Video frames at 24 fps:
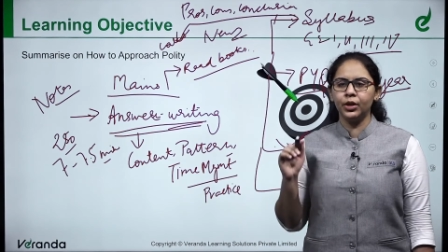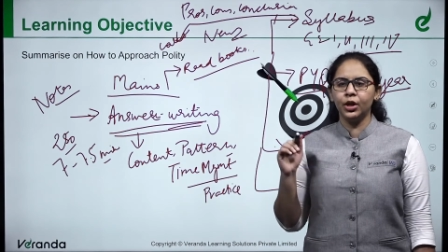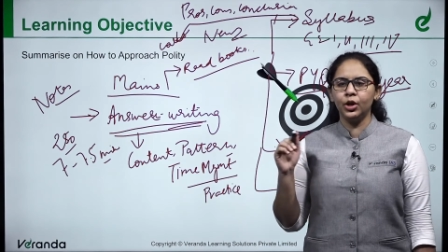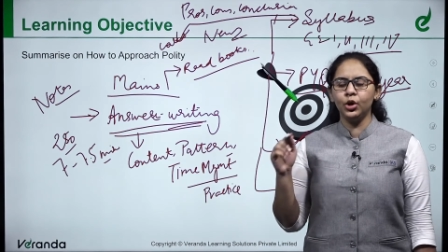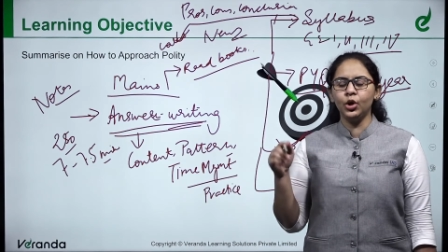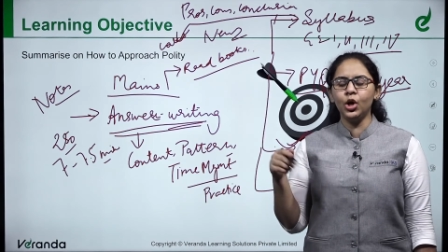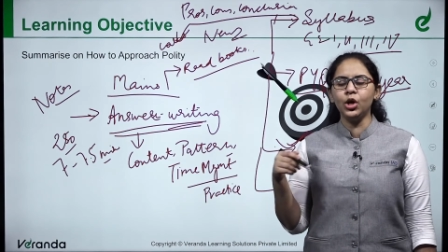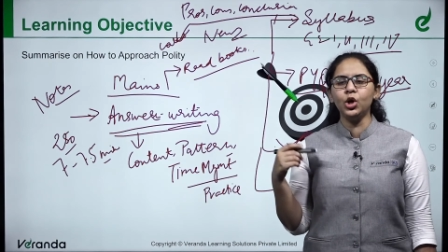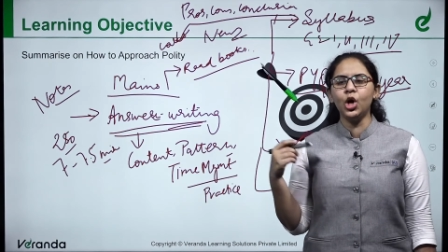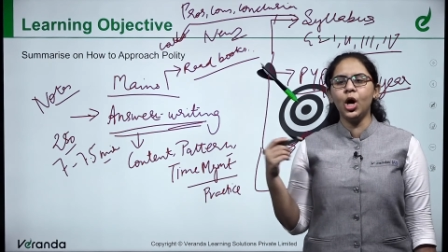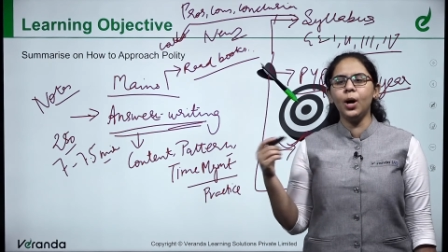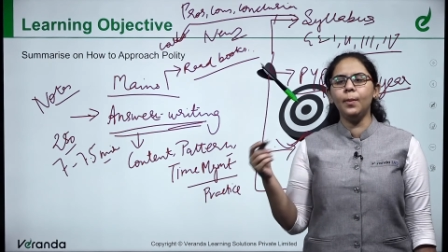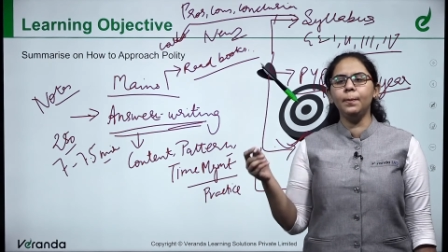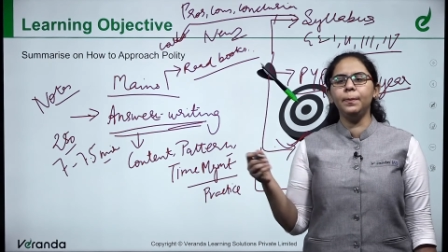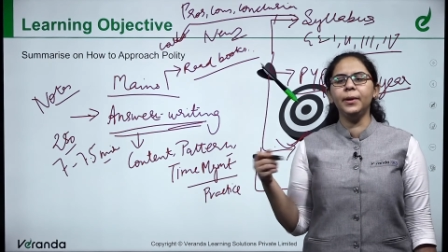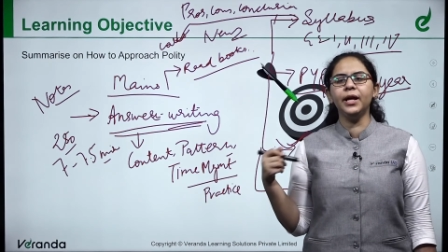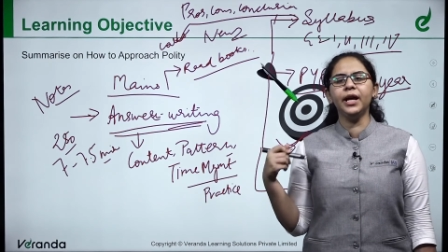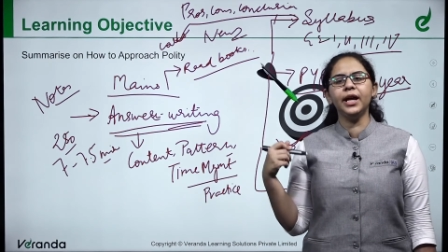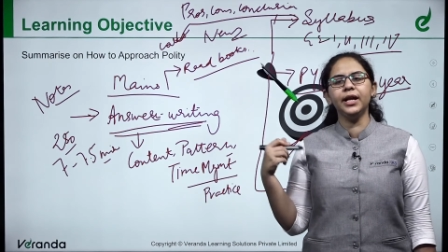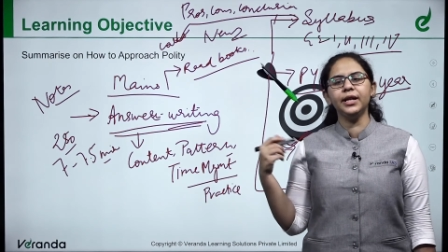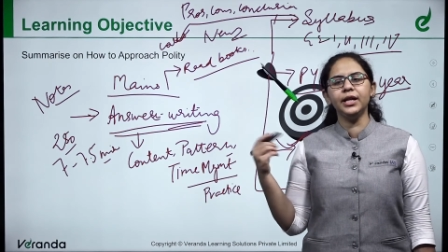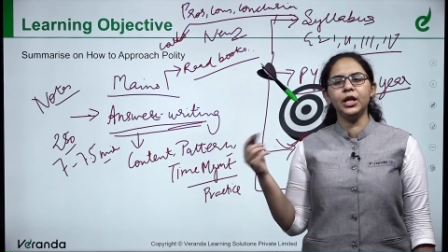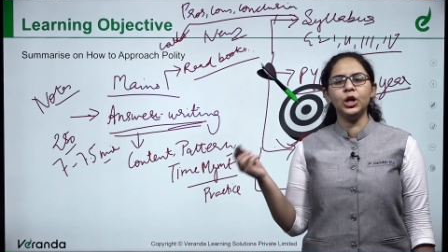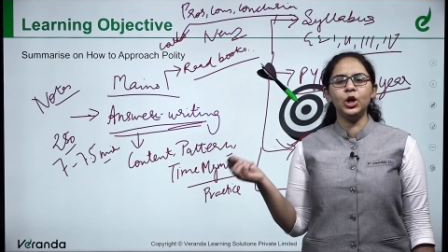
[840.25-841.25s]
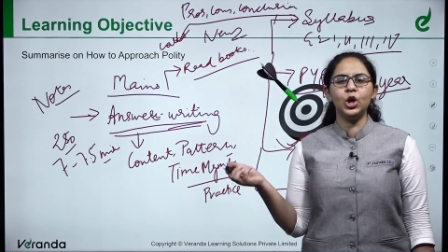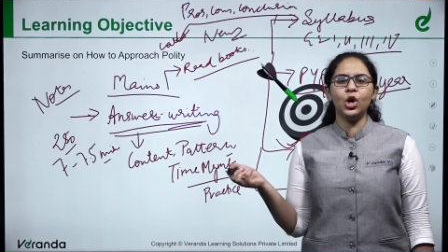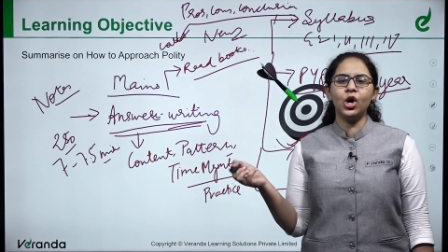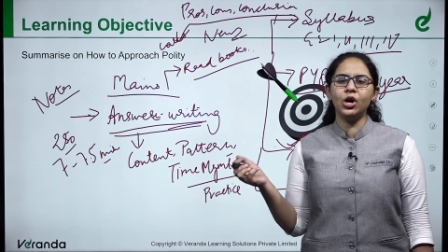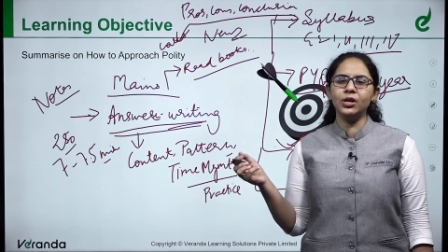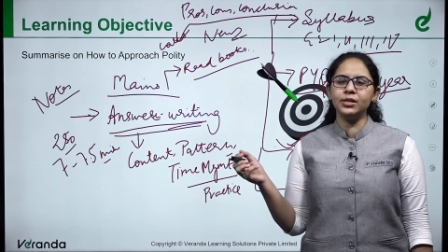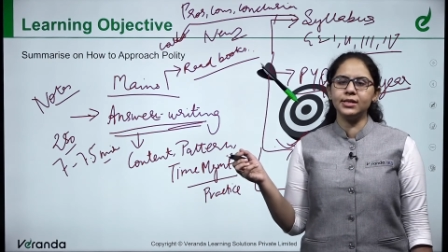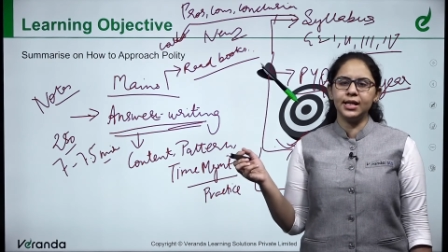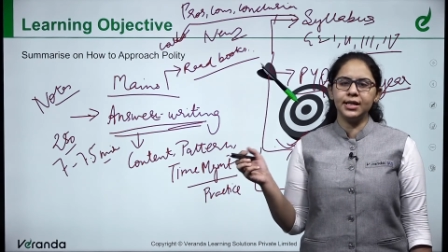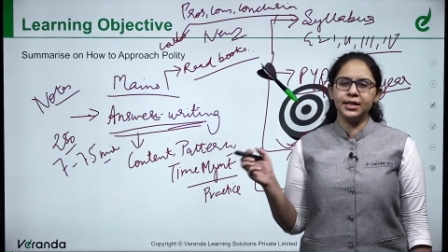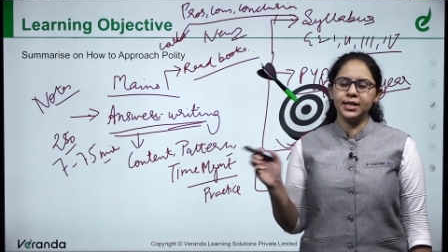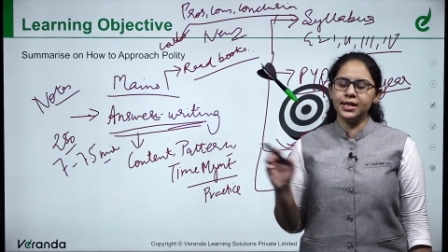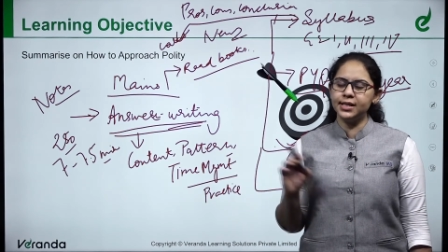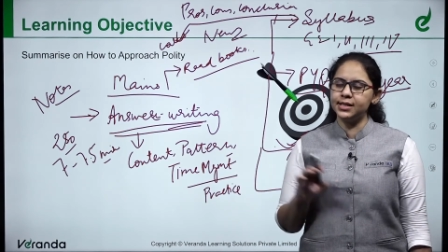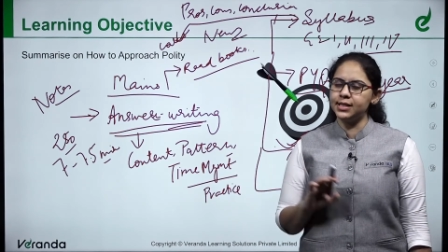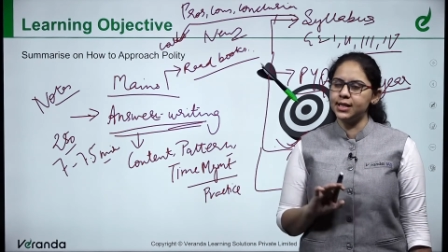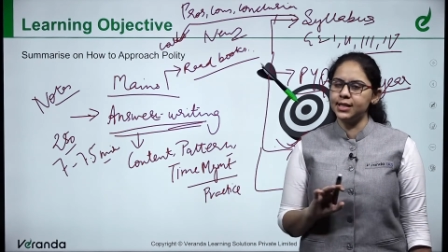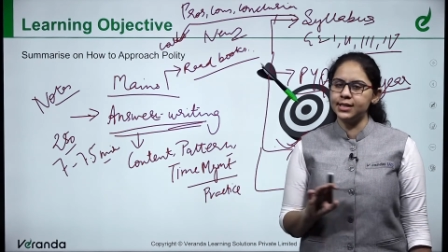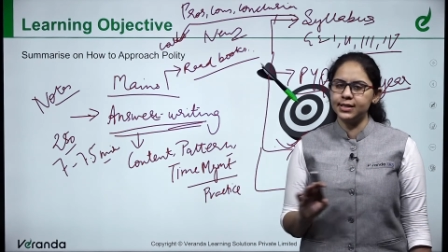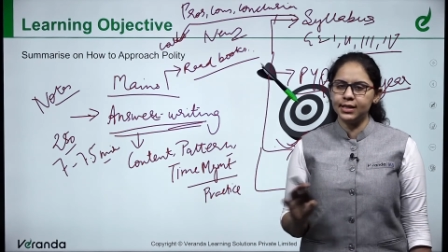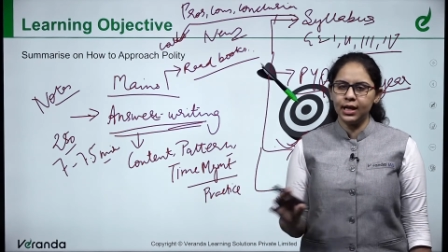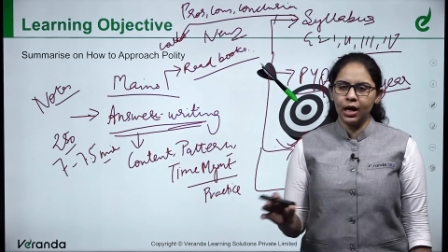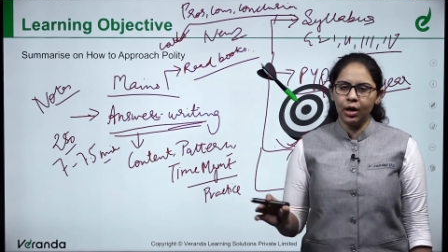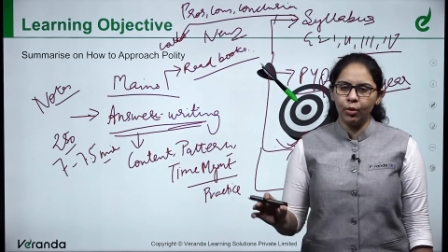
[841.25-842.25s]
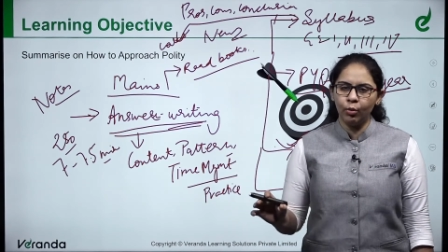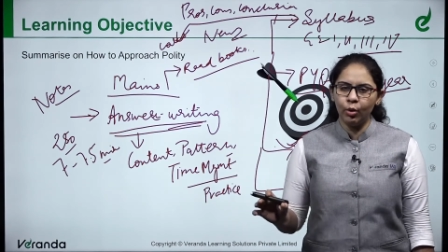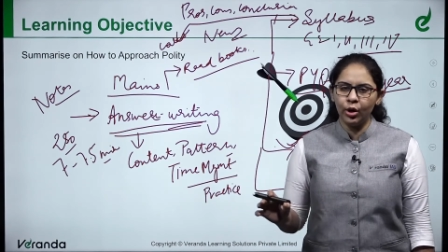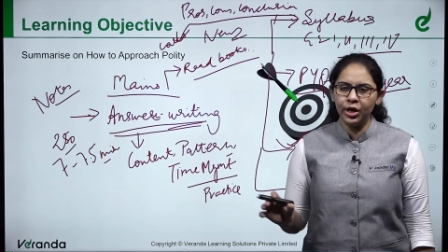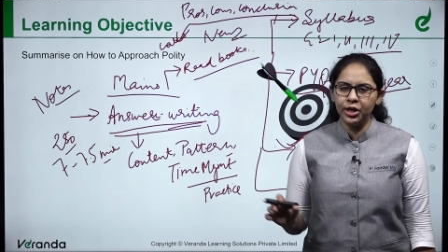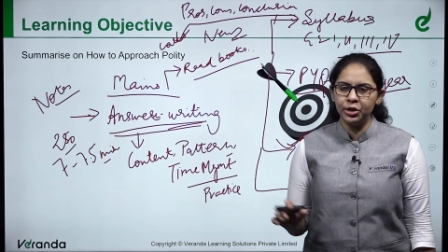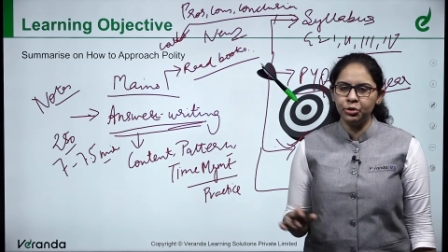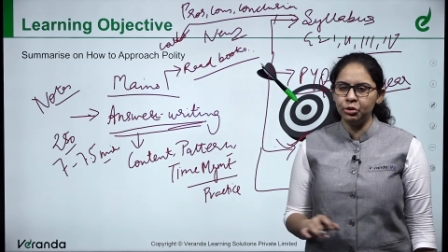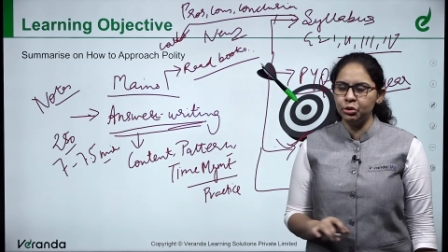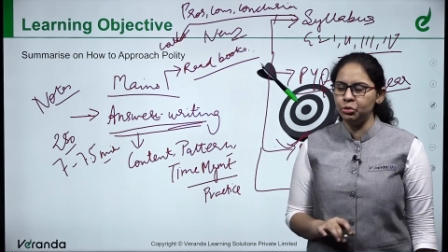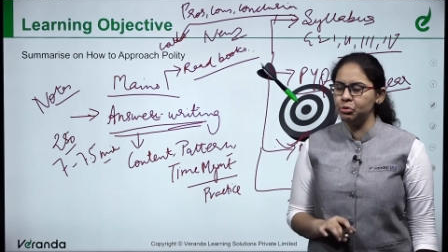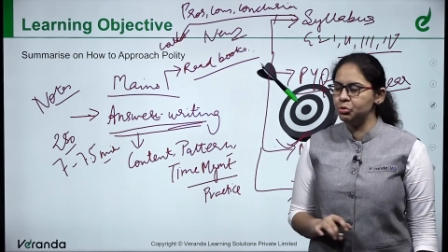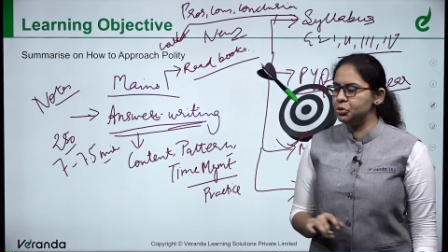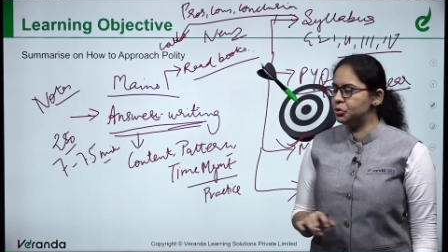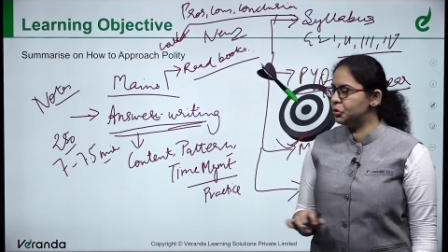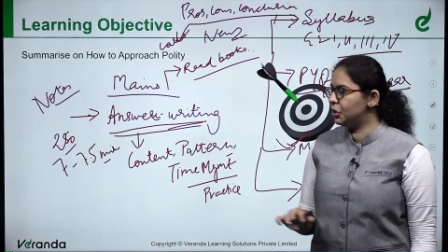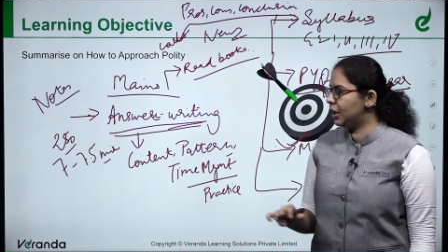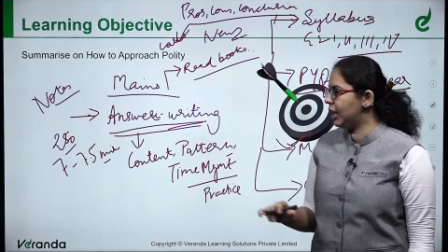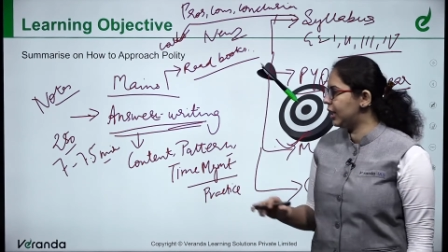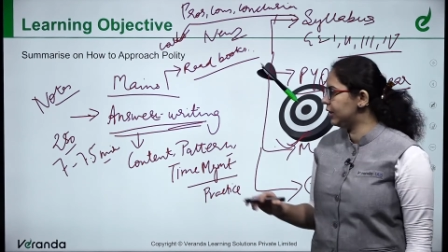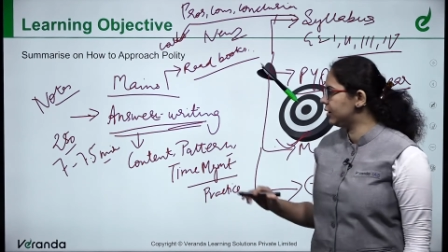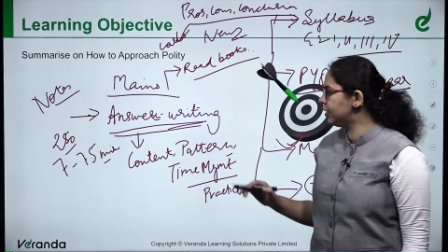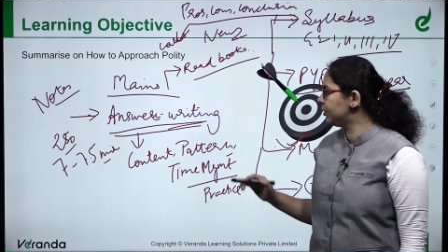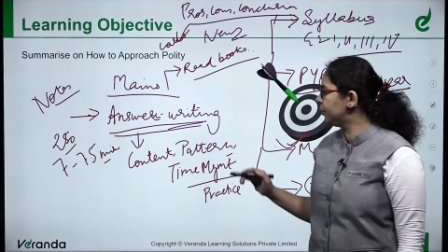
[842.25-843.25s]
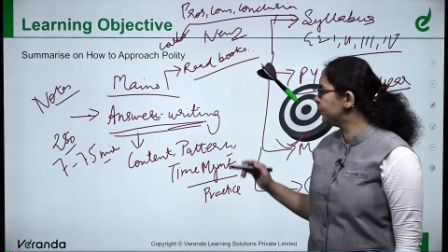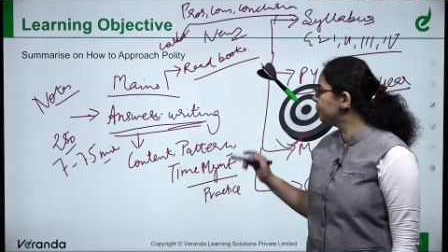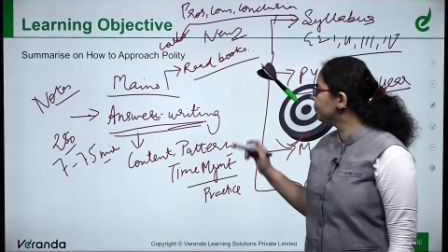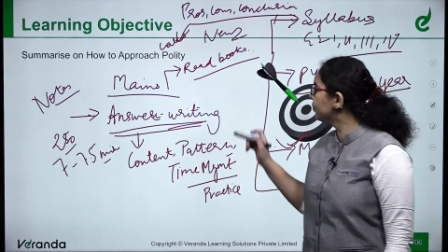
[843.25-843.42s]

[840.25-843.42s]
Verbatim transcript: Not complicated long sentences, avoid to use that.